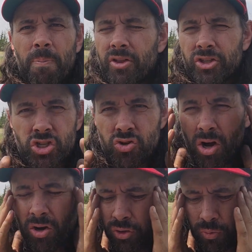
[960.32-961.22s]
The
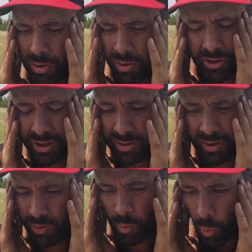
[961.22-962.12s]
struggles were
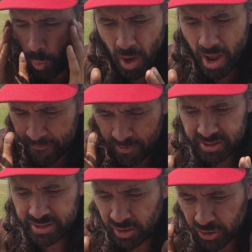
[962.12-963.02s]
just like every
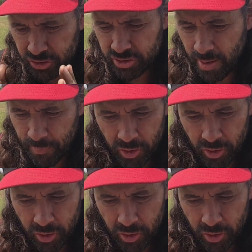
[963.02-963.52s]
single step.